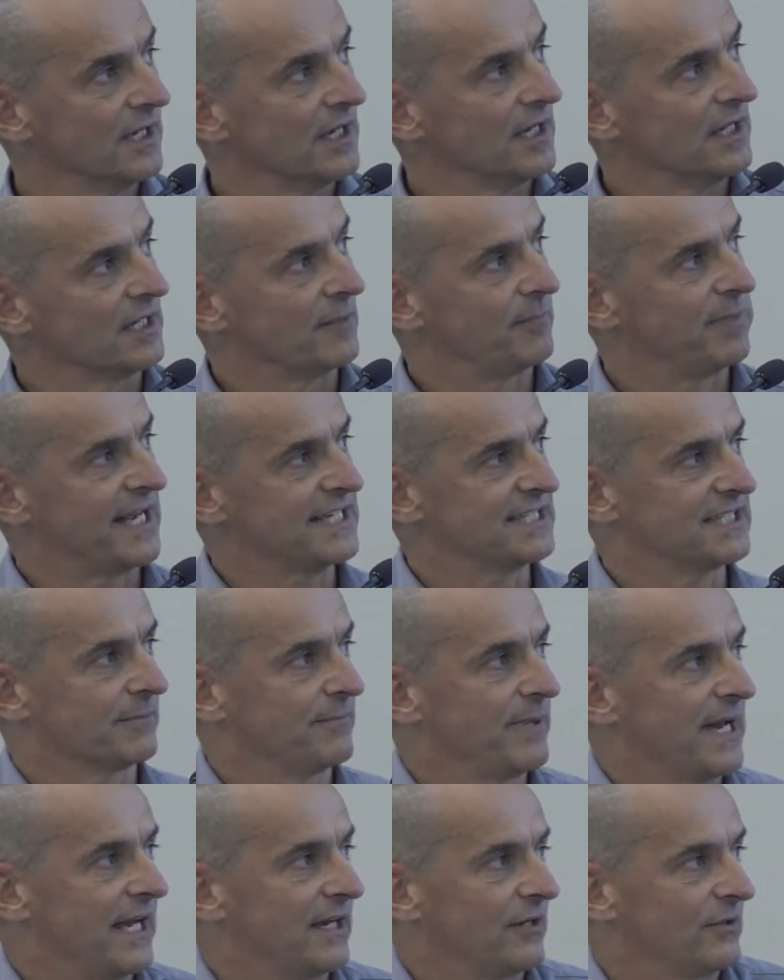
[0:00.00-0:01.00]
The plastic
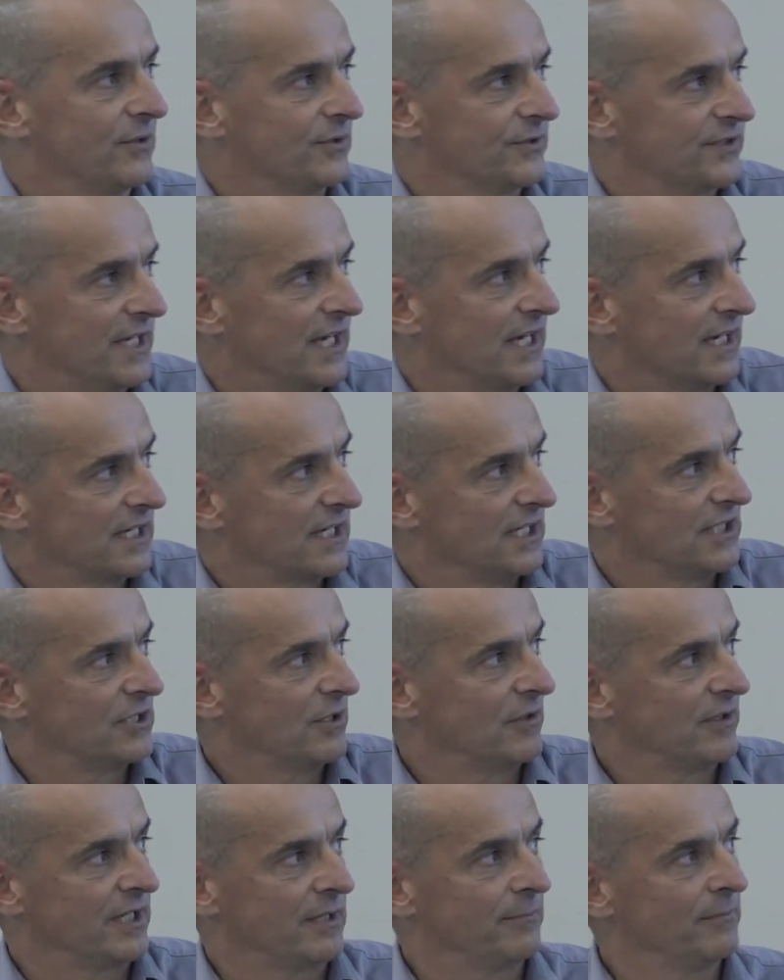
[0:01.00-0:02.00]
particles are
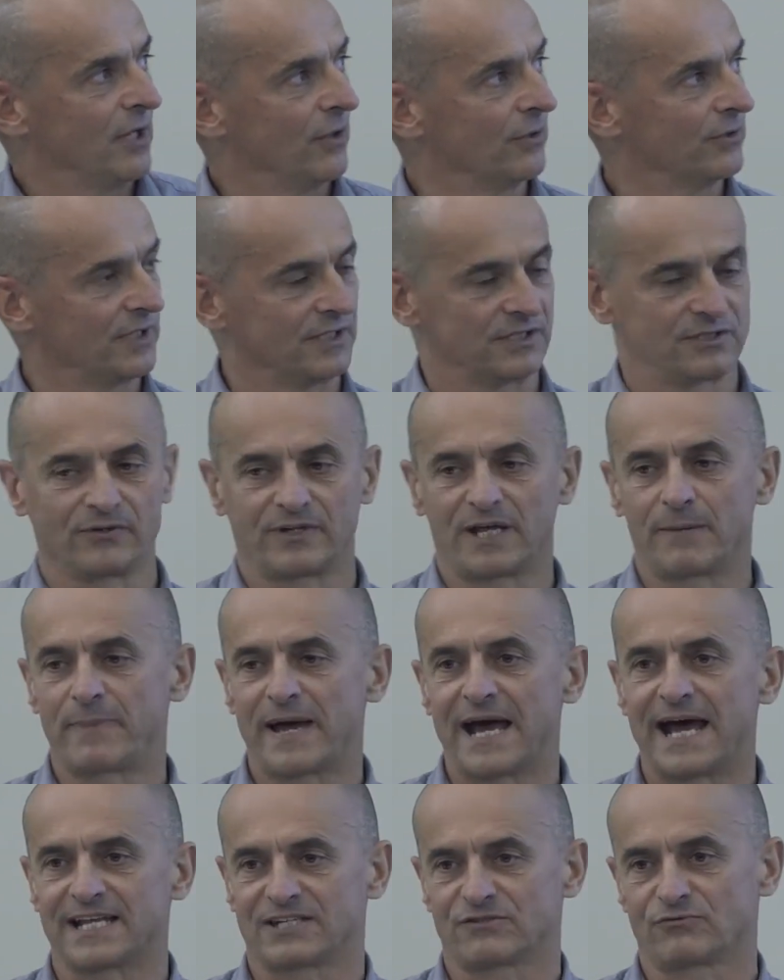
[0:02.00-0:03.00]
continually milled until they
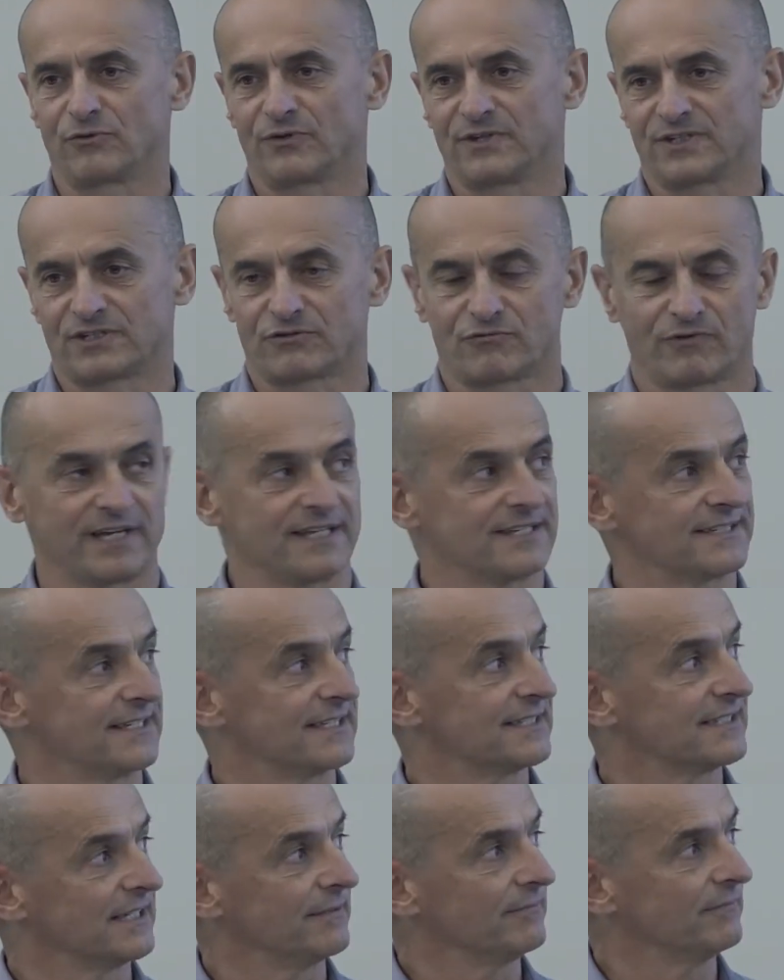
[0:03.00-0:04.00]
pass through the screen
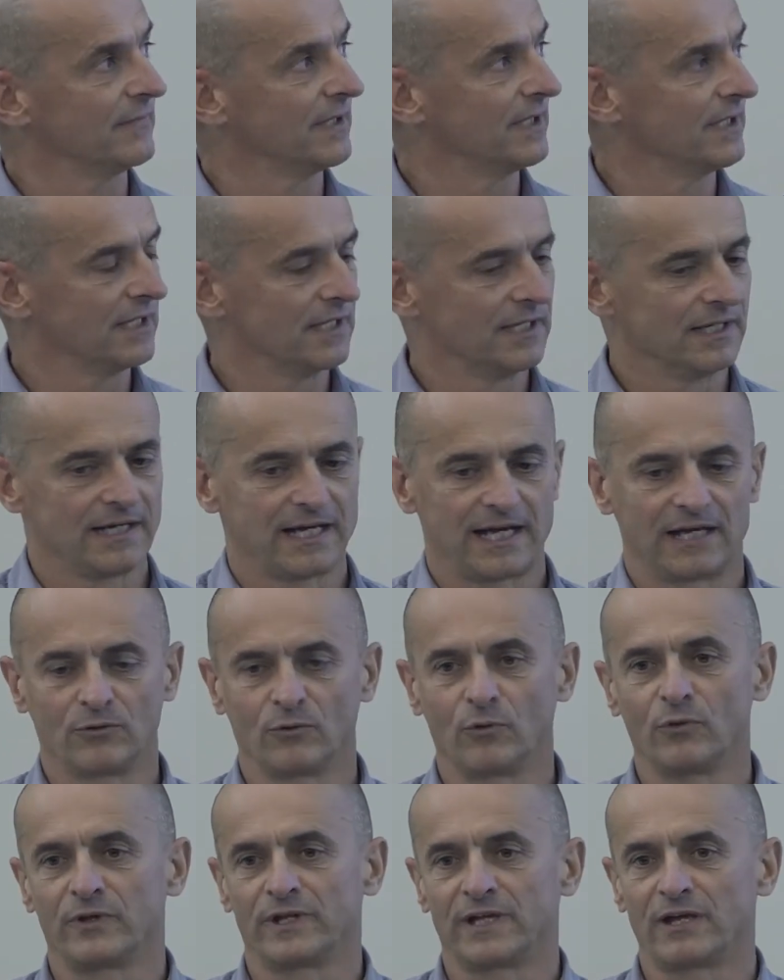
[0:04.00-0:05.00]
system, and
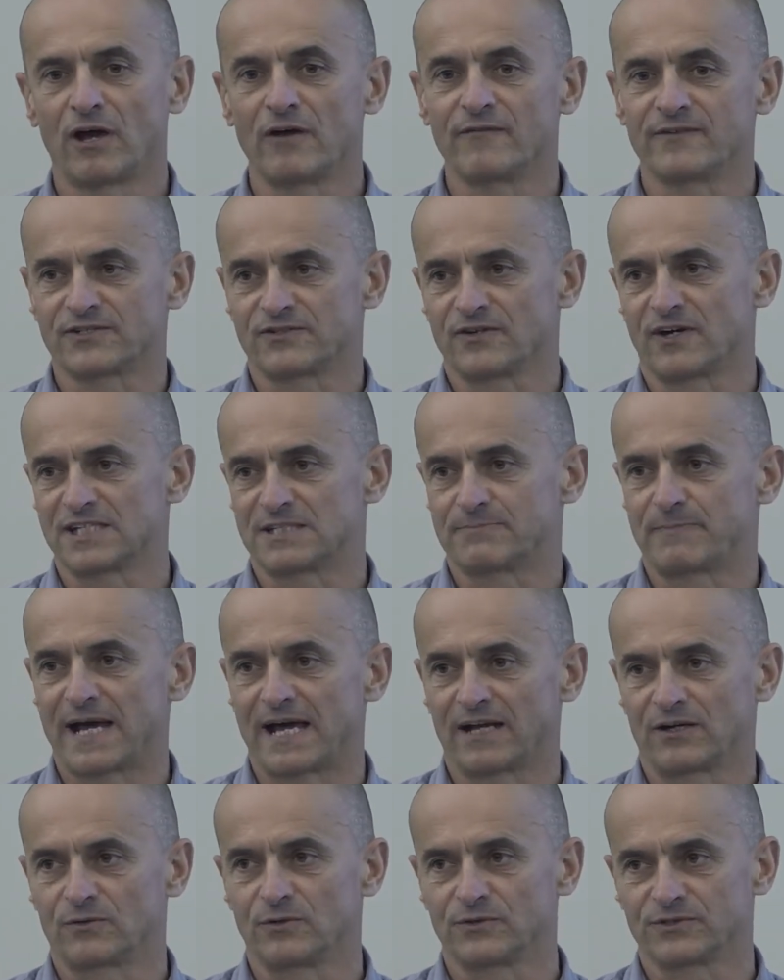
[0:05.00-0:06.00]
all the oversized
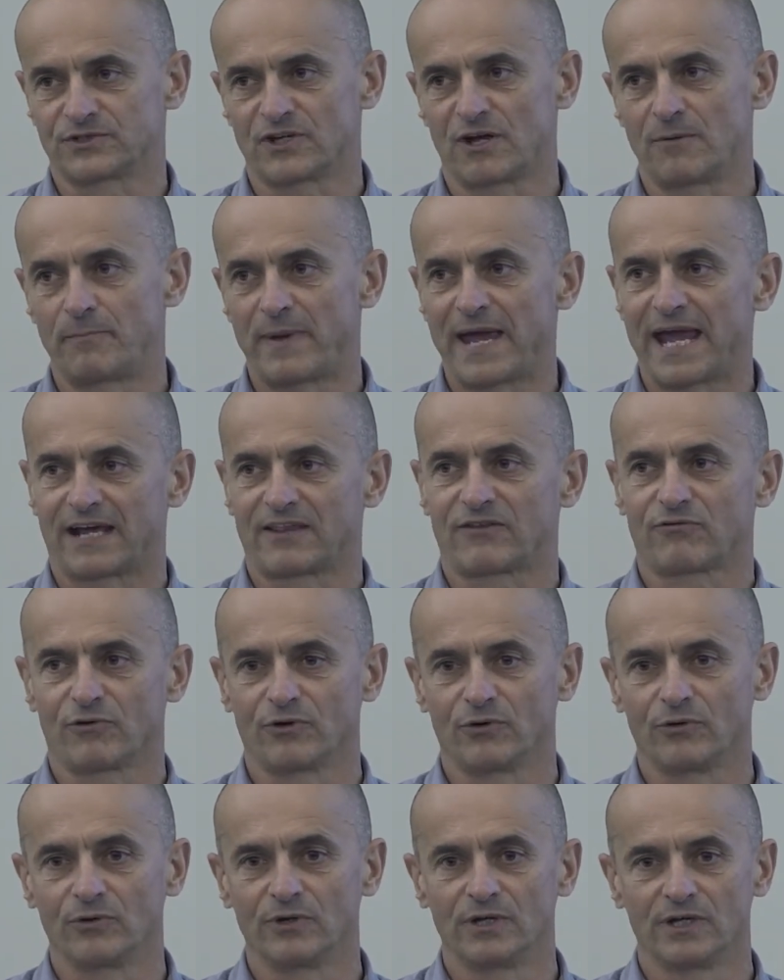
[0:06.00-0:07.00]
particles go back
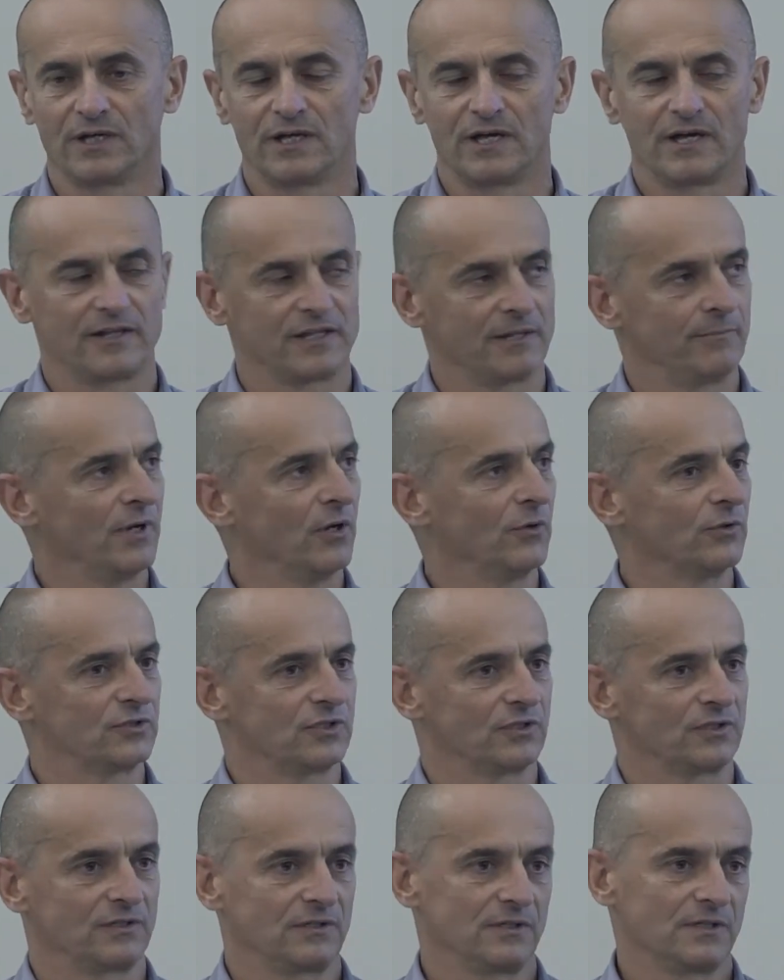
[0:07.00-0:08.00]
through the mill
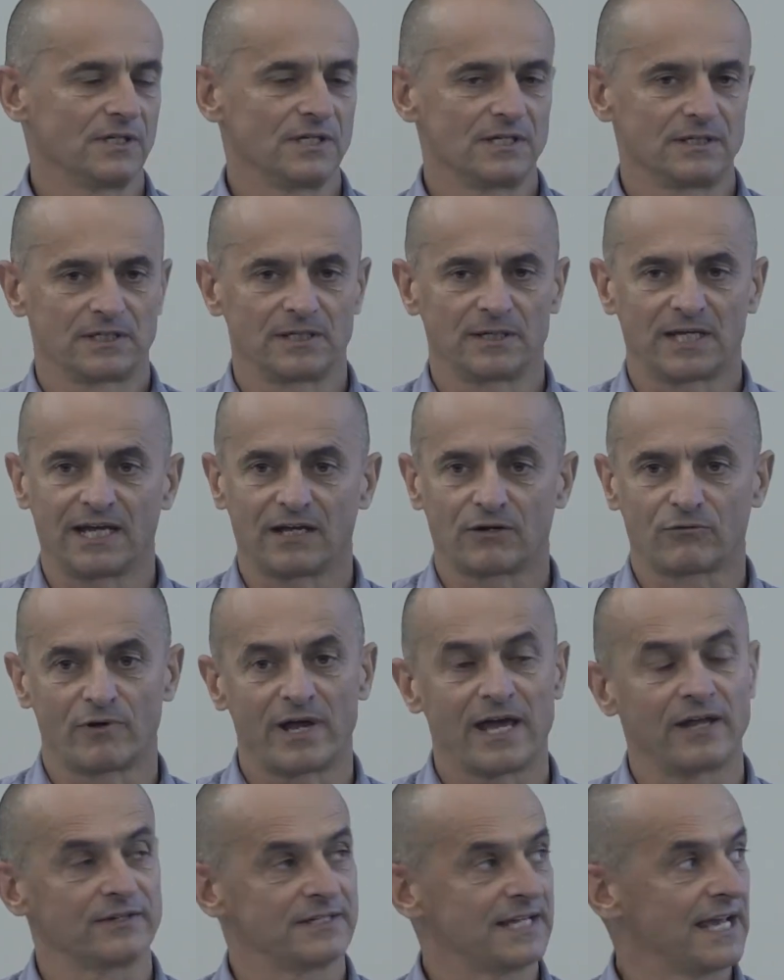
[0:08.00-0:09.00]
to get
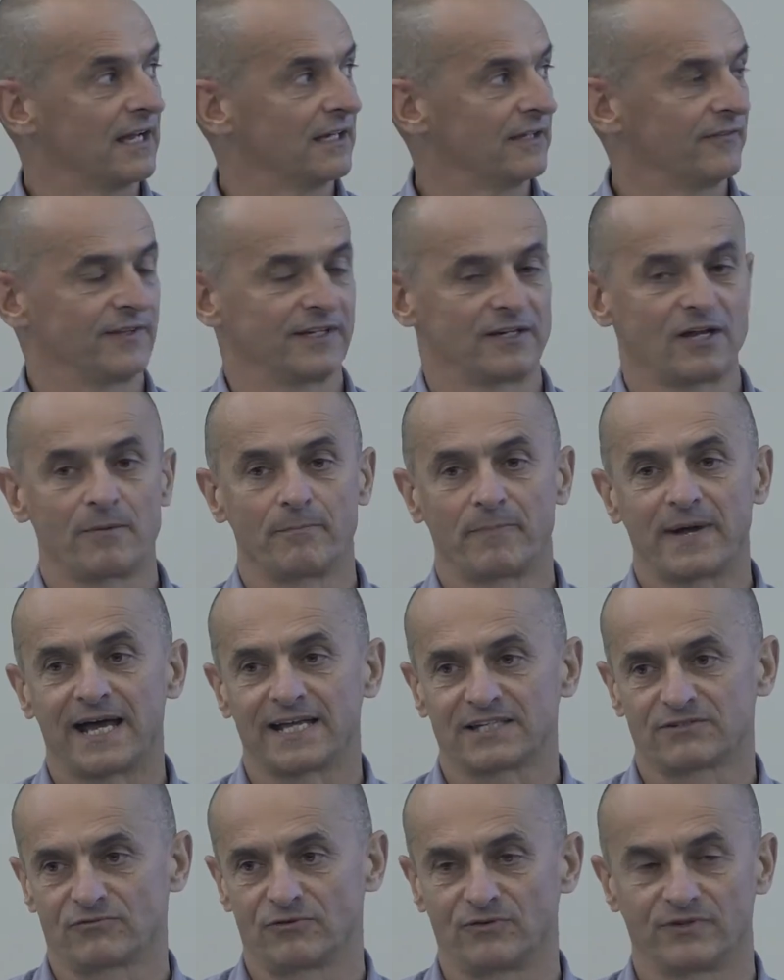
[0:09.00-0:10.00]
ground down if they don't
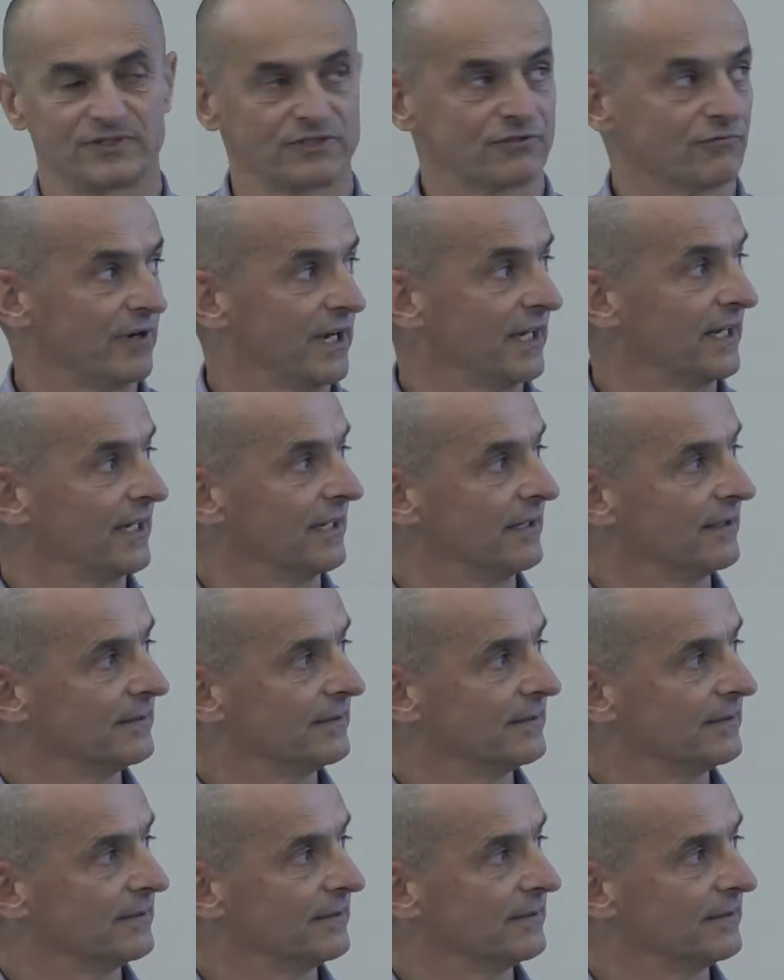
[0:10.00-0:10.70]
pass through the screening.